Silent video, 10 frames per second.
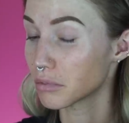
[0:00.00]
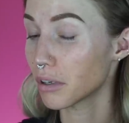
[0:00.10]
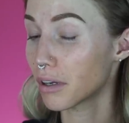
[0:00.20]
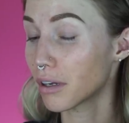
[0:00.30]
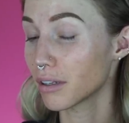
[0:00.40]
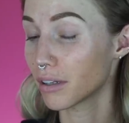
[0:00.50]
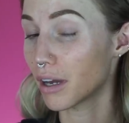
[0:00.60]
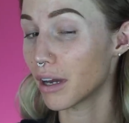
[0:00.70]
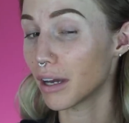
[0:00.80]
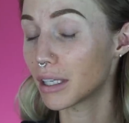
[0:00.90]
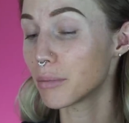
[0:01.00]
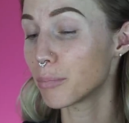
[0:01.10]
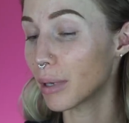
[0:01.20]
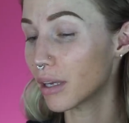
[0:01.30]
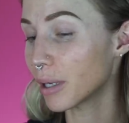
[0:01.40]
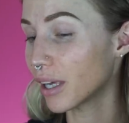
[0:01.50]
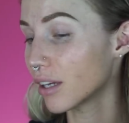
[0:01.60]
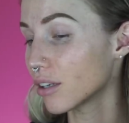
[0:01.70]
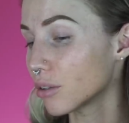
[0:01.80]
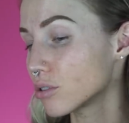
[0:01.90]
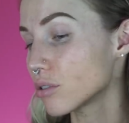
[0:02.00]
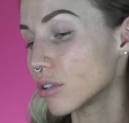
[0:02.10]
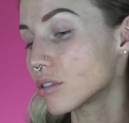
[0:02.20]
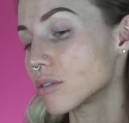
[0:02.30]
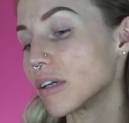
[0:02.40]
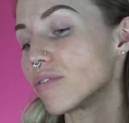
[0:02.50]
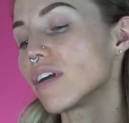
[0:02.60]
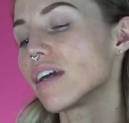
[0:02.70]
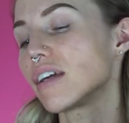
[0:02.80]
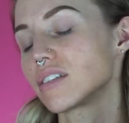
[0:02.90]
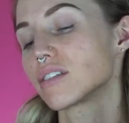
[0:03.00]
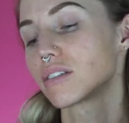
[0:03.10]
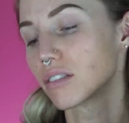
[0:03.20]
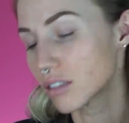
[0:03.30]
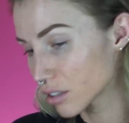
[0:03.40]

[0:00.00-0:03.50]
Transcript: Ah! I keep making my hand go too close to my face.